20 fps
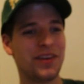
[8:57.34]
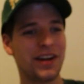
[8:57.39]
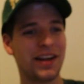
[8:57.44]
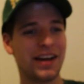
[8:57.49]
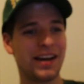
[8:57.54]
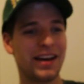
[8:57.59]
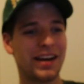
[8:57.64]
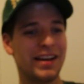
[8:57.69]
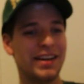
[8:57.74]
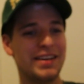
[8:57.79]
but
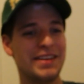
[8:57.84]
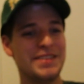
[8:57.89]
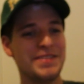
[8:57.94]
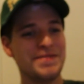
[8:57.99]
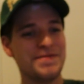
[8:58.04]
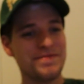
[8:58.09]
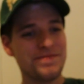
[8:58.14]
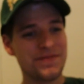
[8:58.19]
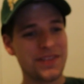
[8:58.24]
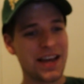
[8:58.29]
uh,
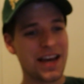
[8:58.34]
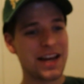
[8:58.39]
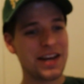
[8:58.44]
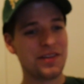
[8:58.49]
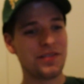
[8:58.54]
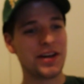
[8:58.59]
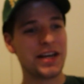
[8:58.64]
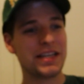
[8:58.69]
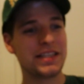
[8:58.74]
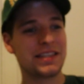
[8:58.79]

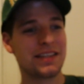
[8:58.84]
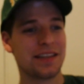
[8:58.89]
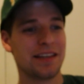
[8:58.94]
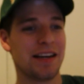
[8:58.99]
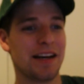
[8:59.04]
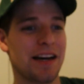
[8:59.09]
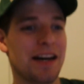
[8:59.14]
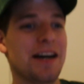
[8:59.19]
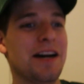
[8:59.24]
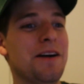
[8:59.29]
anyways,
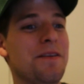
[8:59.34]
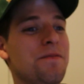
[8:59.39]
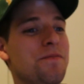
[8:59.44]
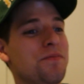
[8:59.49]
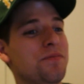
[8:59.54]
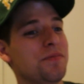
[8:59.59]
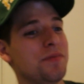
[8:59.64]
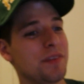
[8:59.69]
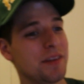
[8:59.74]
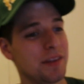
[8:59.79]
um,